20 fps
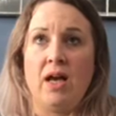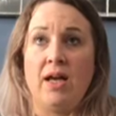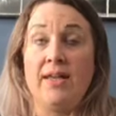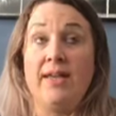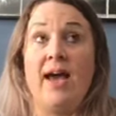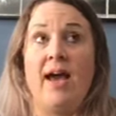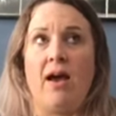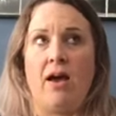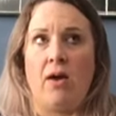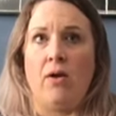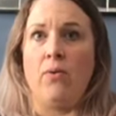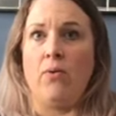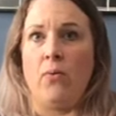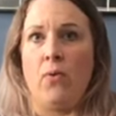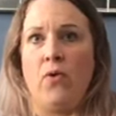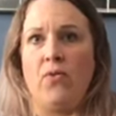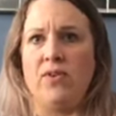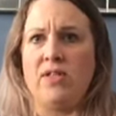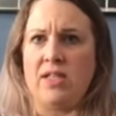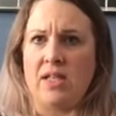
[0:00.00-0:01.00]
Yeah,
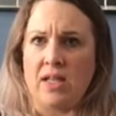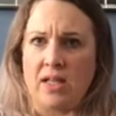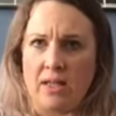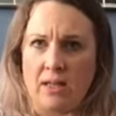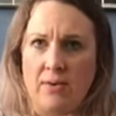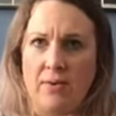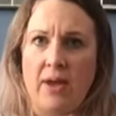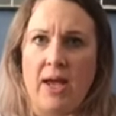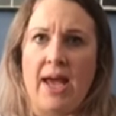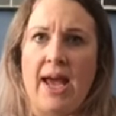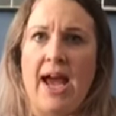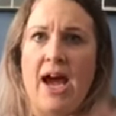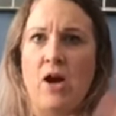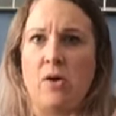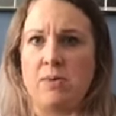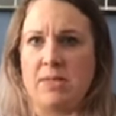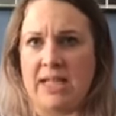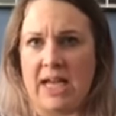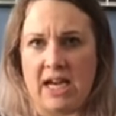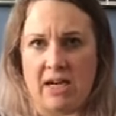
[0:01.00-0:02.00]
obviously it
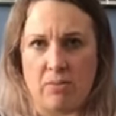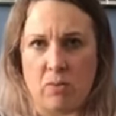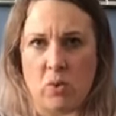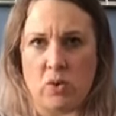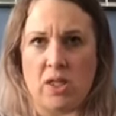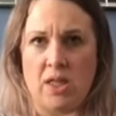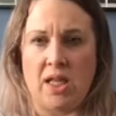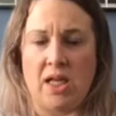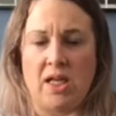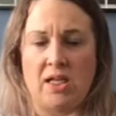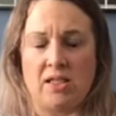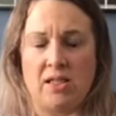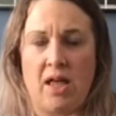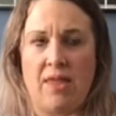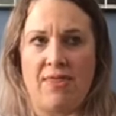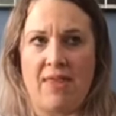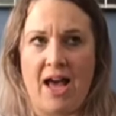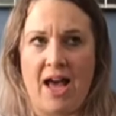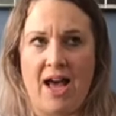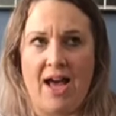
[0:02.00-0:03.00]
helps the animals and things
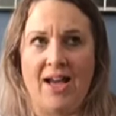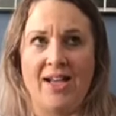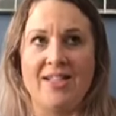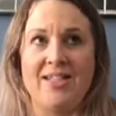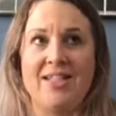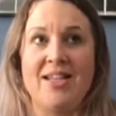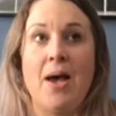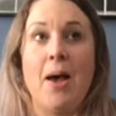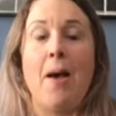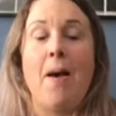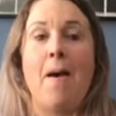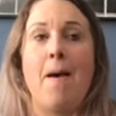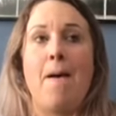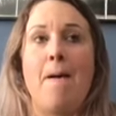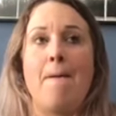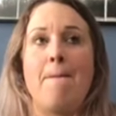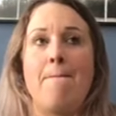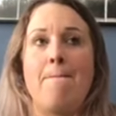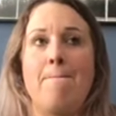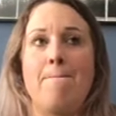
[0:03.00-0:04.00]
like that,
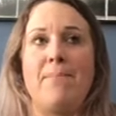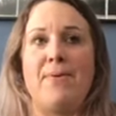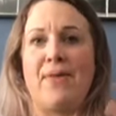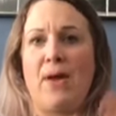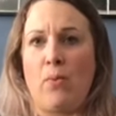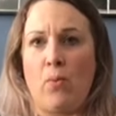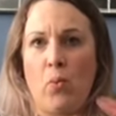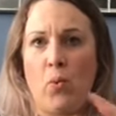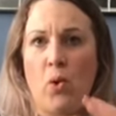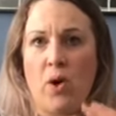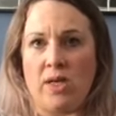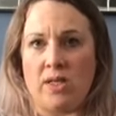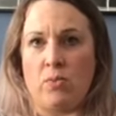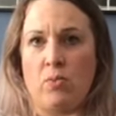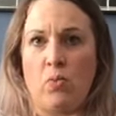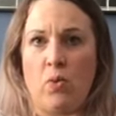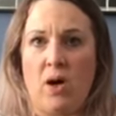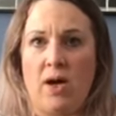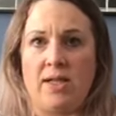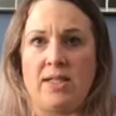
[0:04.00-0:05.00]
but that
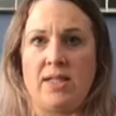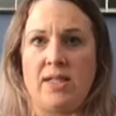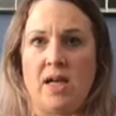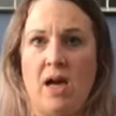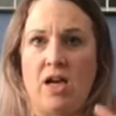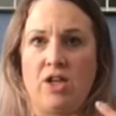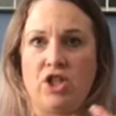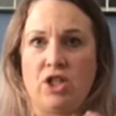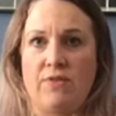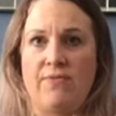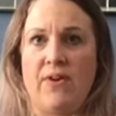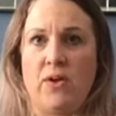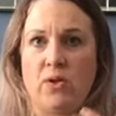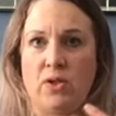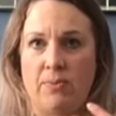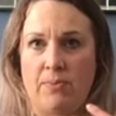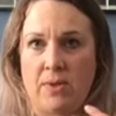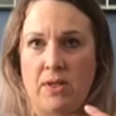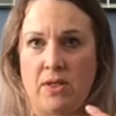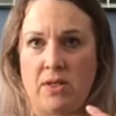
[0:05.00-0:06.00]
isn't why I did it. I just
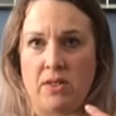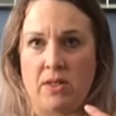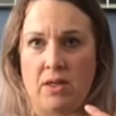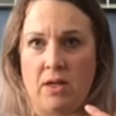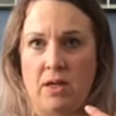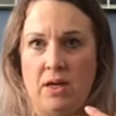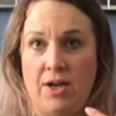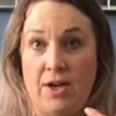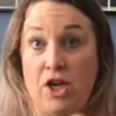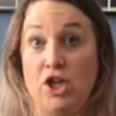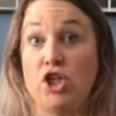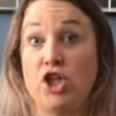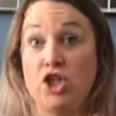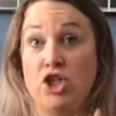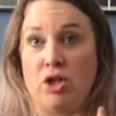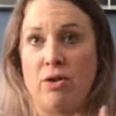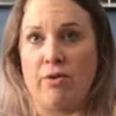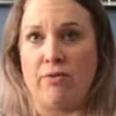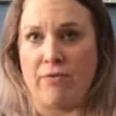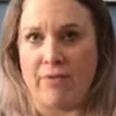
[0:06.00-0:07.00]
felt it because, and I should
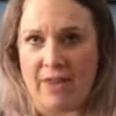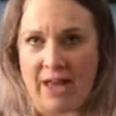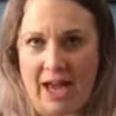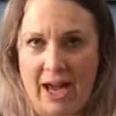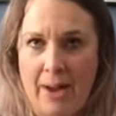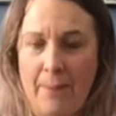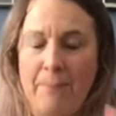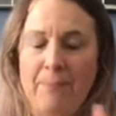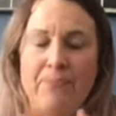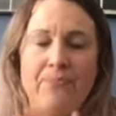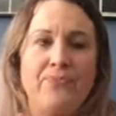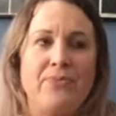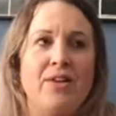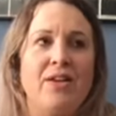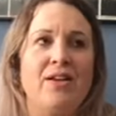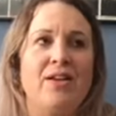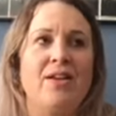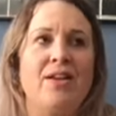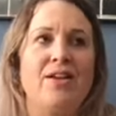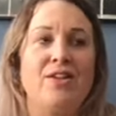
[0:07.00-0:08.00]
do it for that,
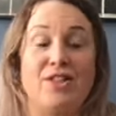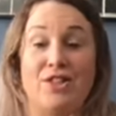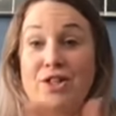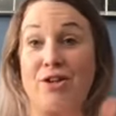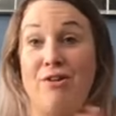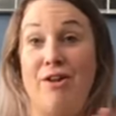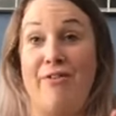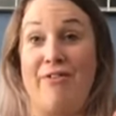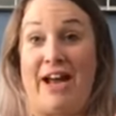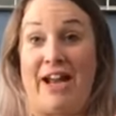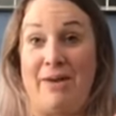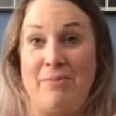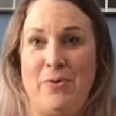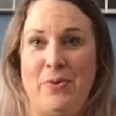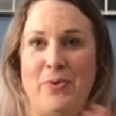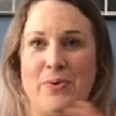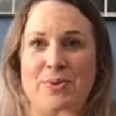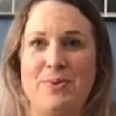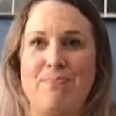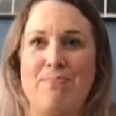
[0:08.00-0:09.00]
because I do love
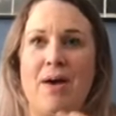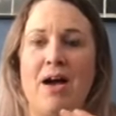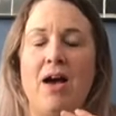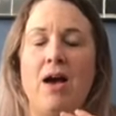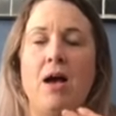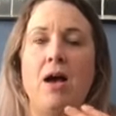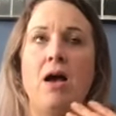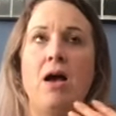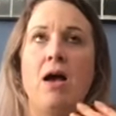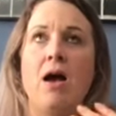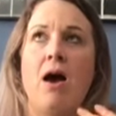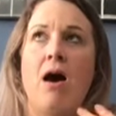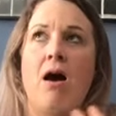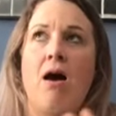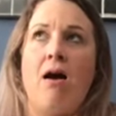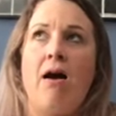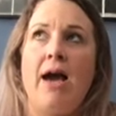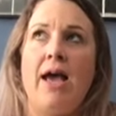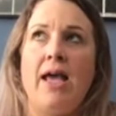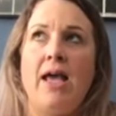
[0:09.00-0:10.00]
animals, but
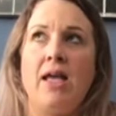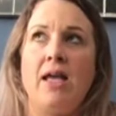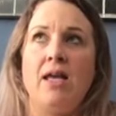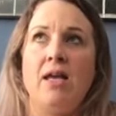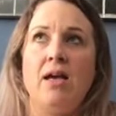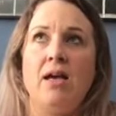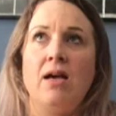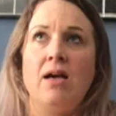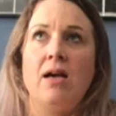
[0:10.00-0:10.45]
that's